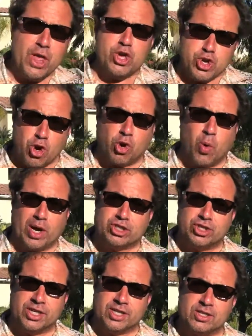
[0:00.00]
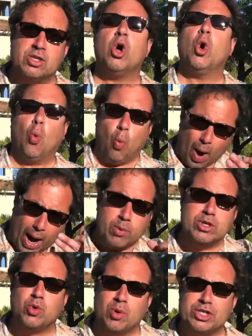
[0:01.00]
Your question is, why would
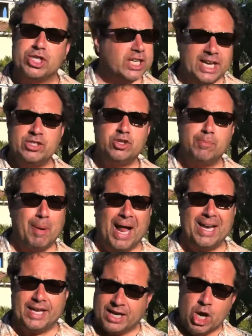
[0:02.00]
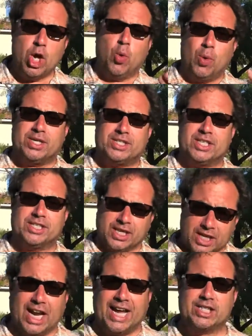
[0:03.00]
you want to cleanse your palate? What is this, a
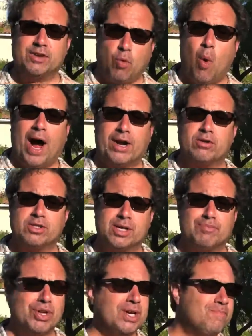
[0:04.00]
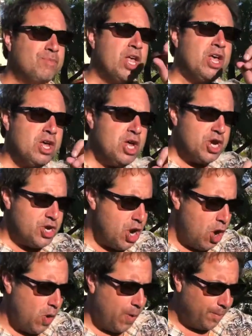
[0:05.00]
glass of wine or something?
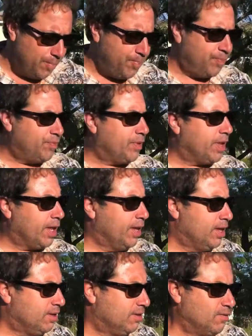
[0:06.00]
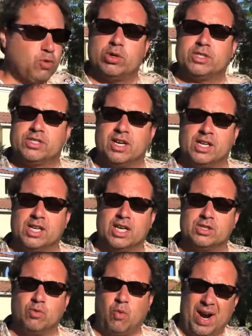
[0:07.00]
No. Of course it's not a
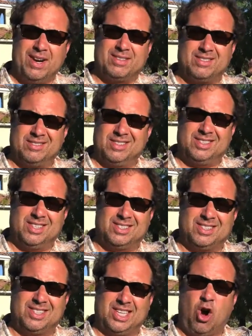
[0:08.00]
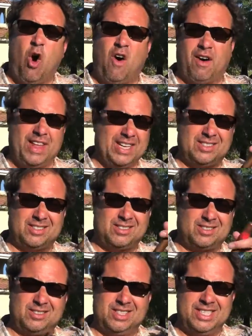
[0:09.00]
glass of wine, it's a cigar. That's
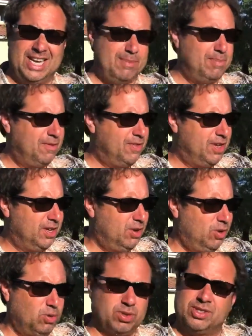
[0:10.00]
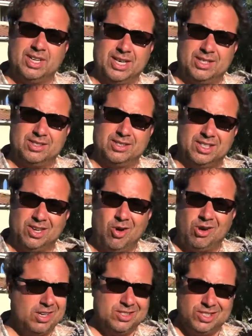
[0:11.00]
the name of the whole site, Cigar
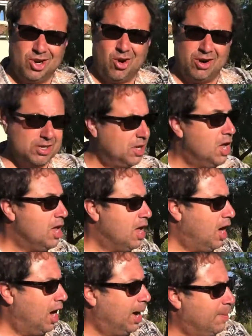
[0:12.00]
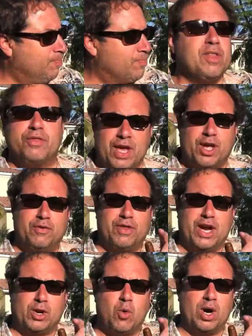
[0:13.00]
and Cigars. Thank you for
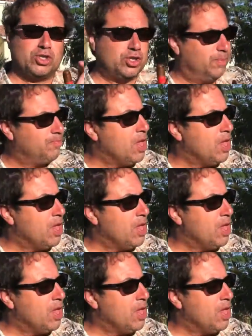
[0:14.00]
that question.